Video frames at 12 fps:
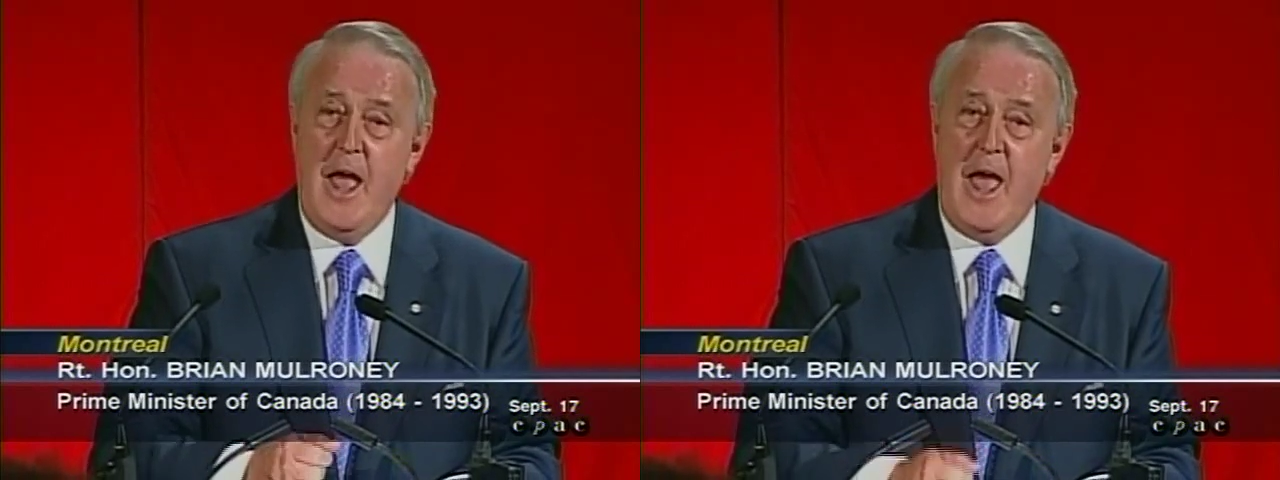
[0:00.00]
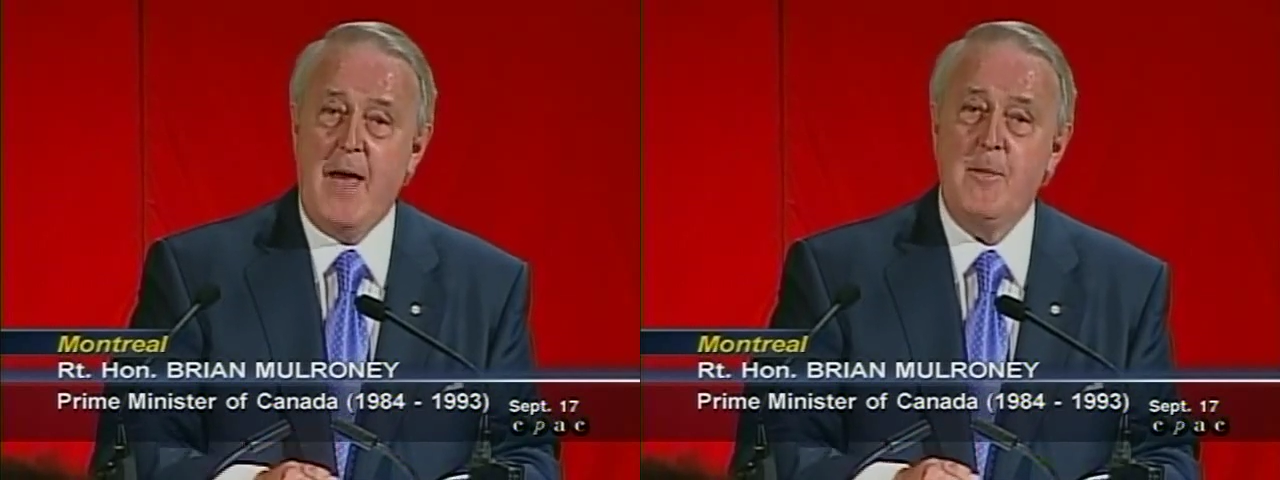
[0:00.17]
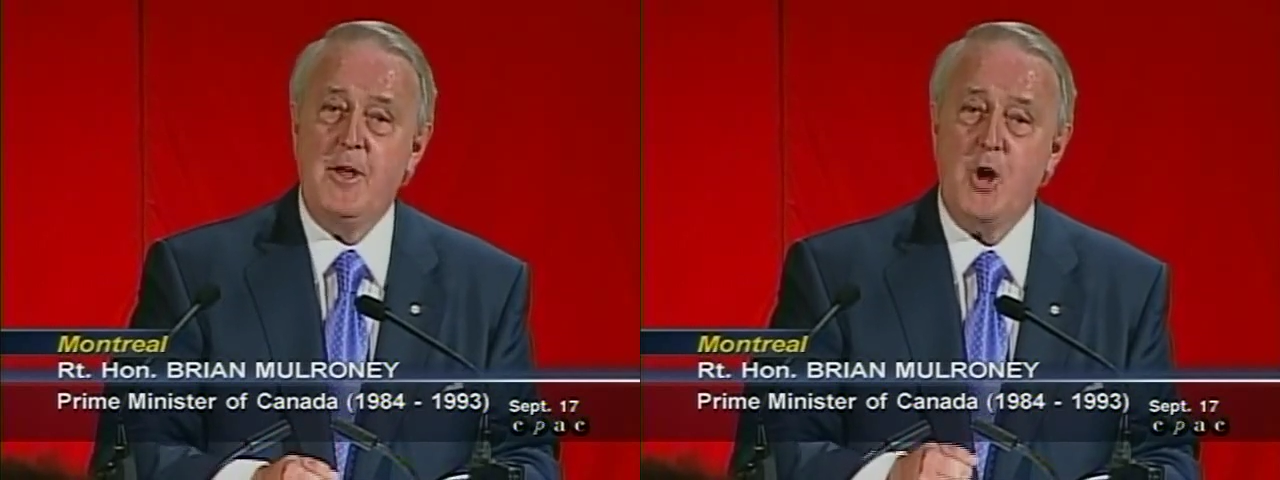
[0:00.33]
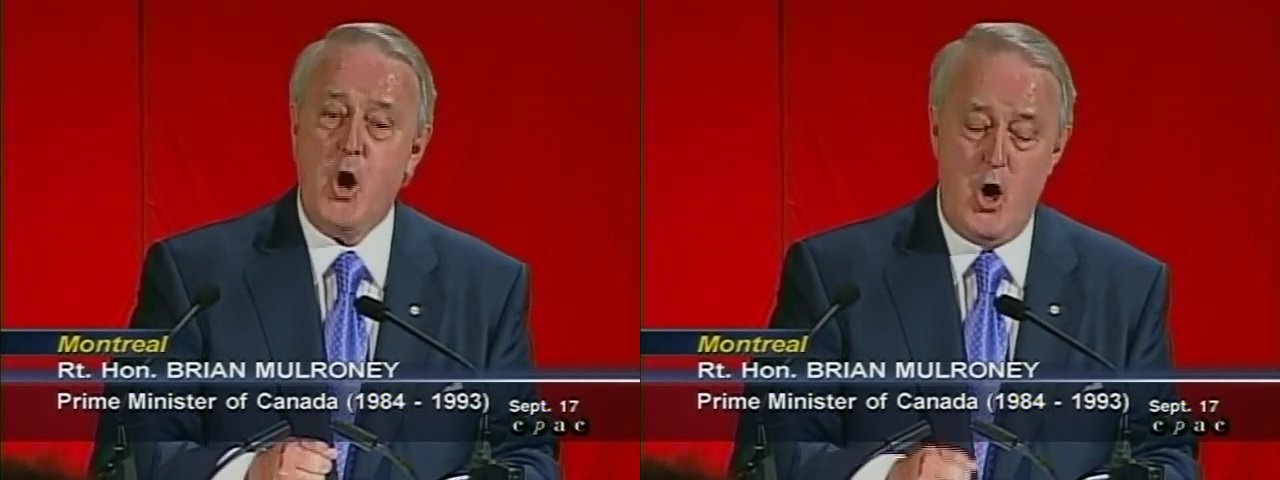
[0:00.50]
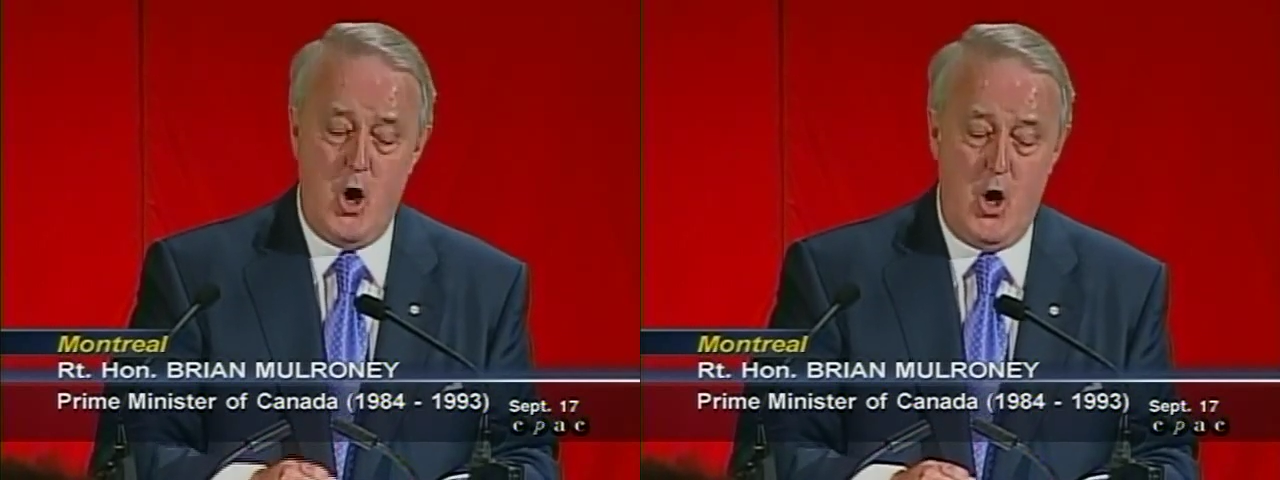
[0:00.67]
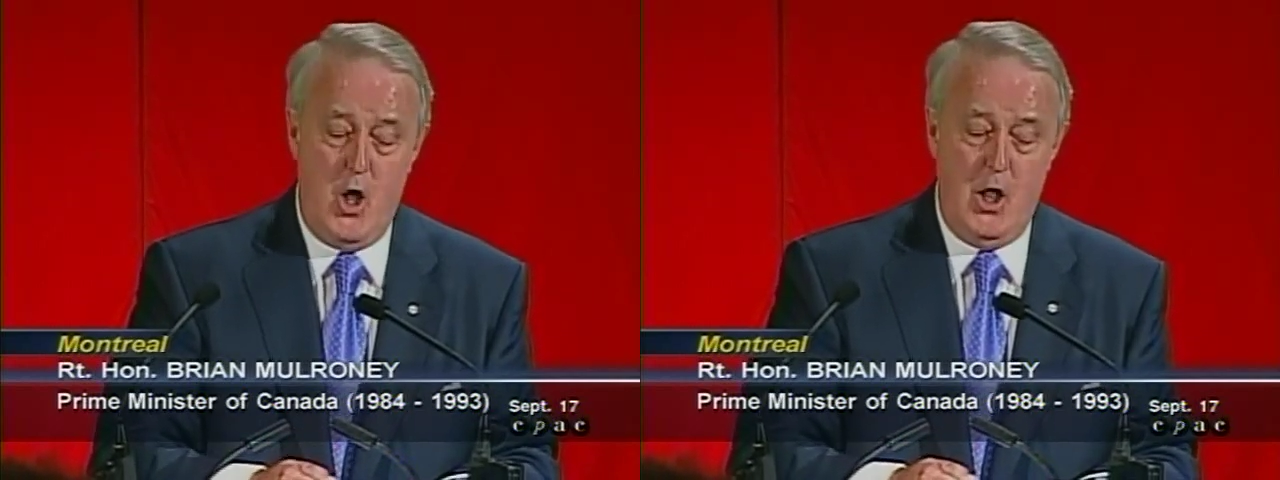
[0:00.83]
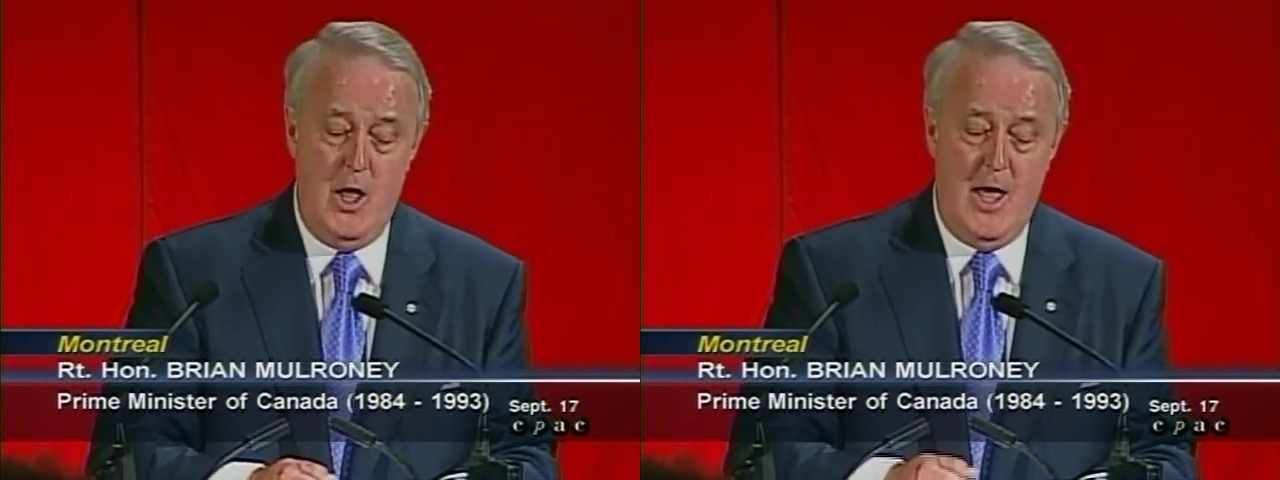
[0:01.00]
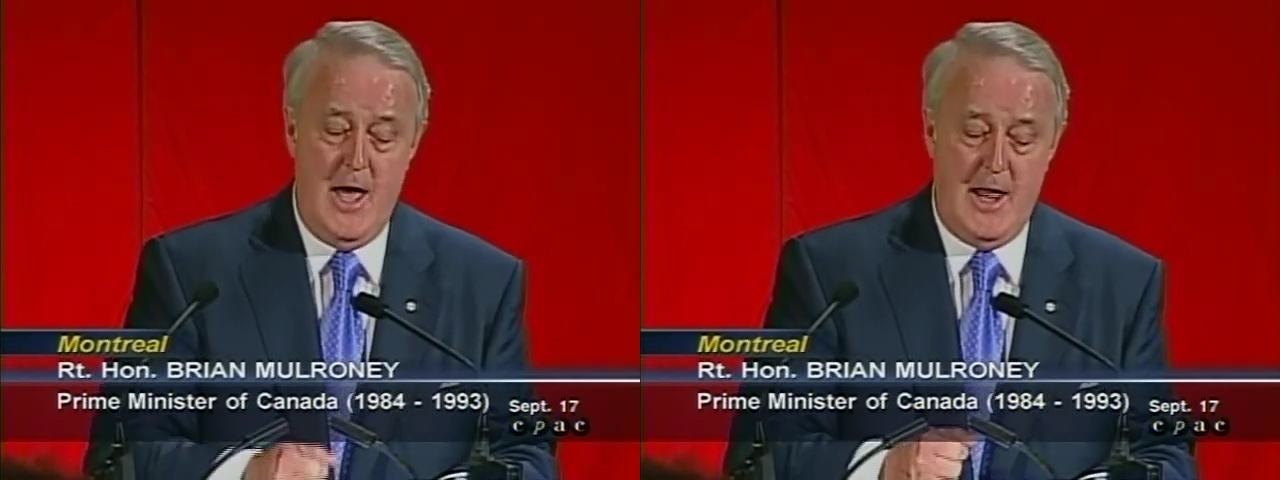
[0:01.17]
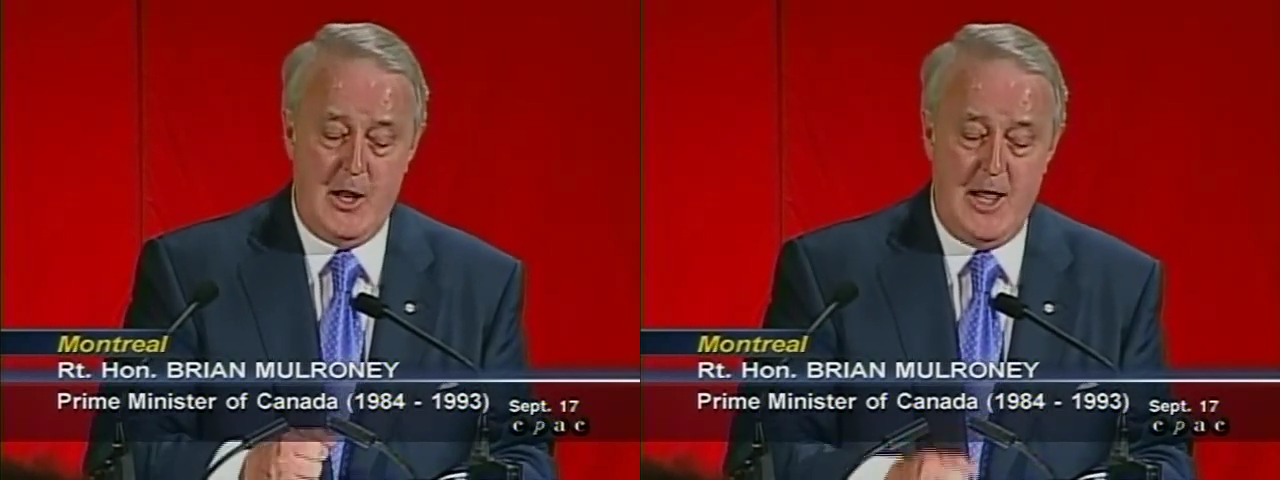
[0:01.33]
Emmett
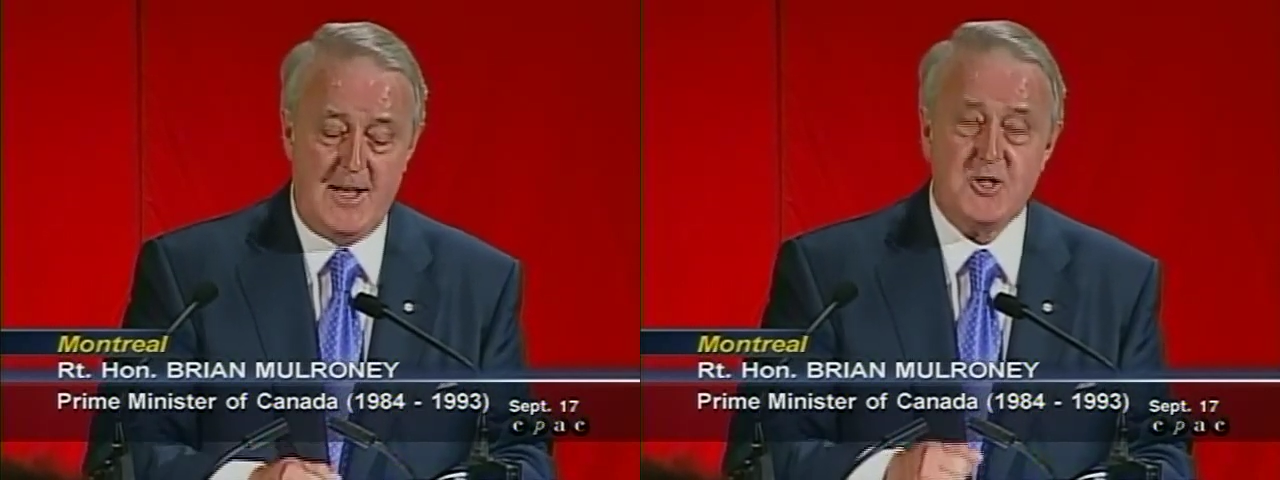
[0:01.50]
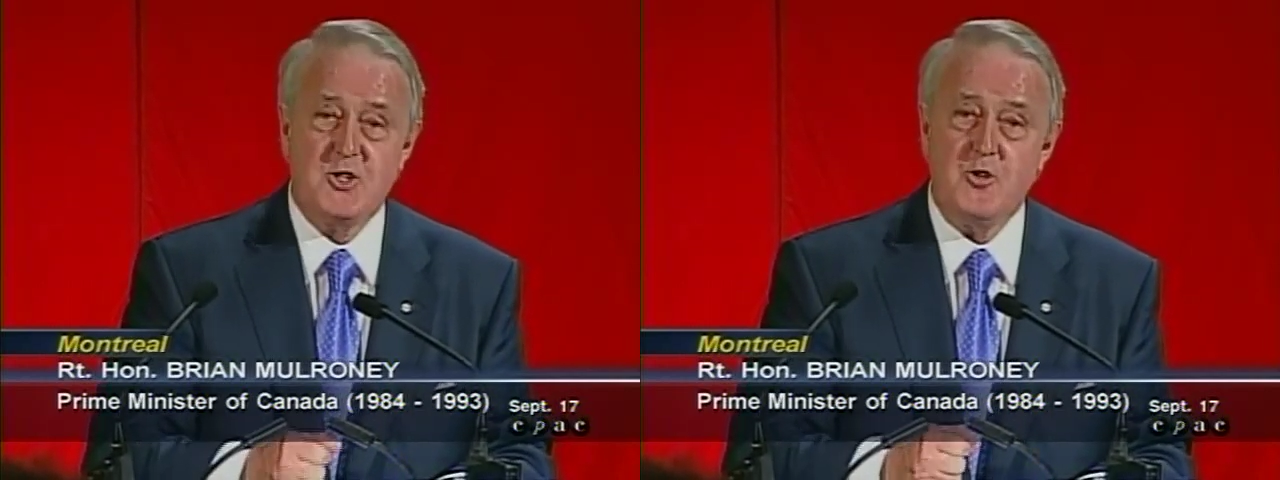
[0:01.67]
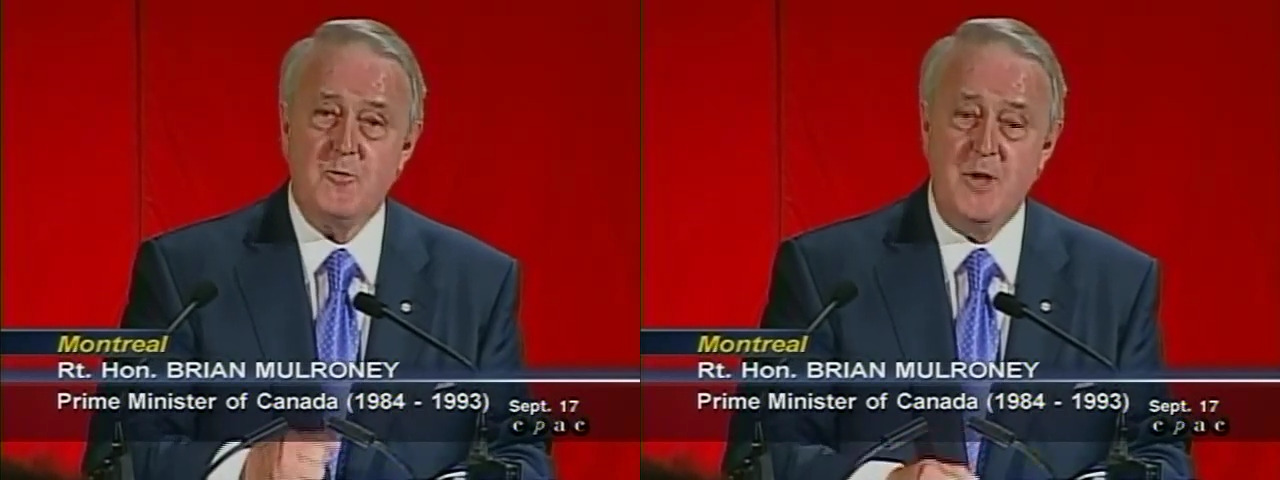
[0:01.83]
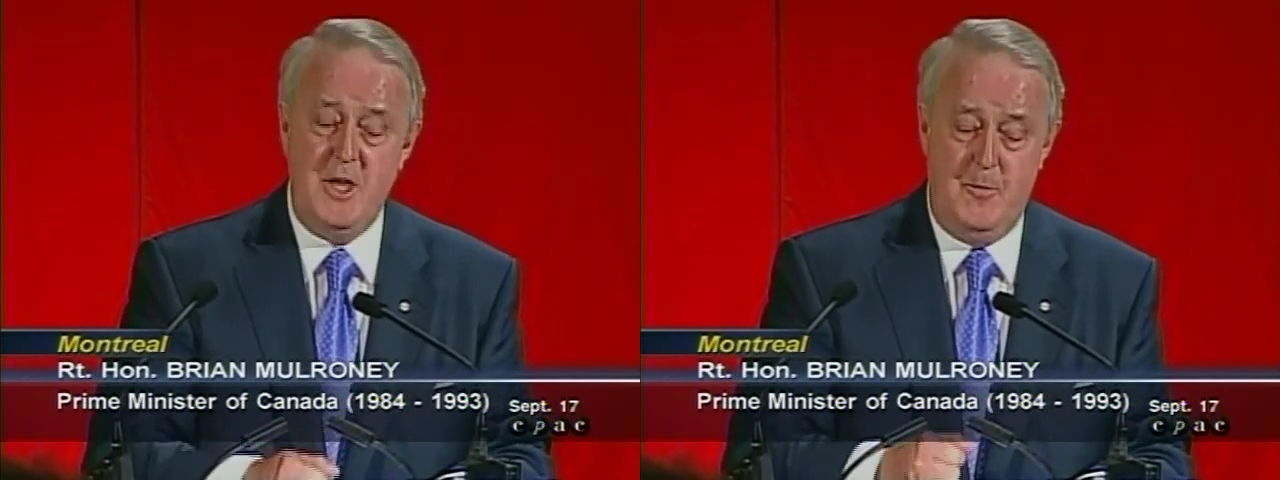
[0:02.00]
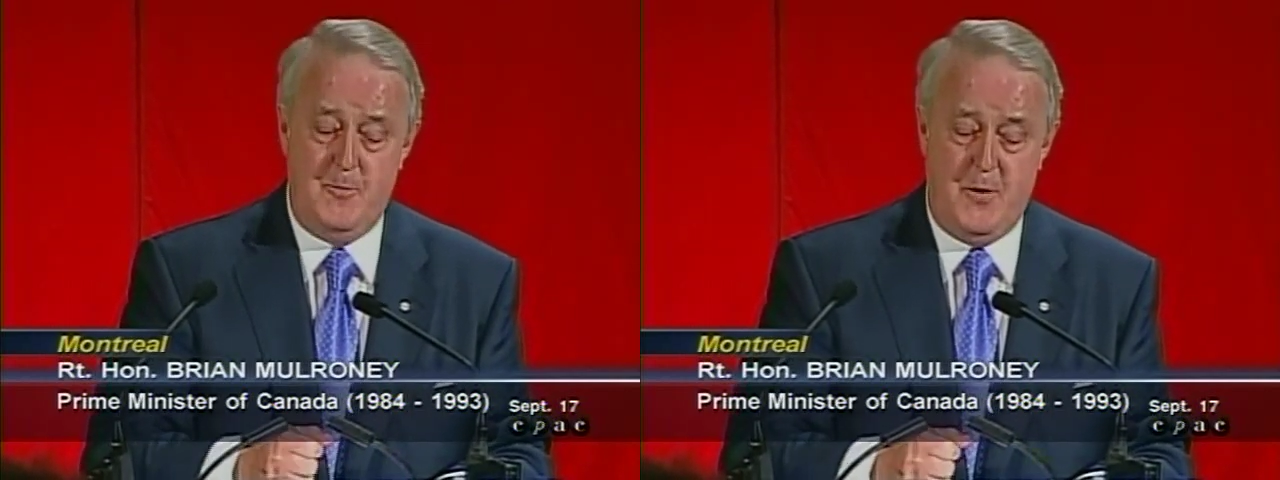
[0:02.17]
Hall, and Lester B.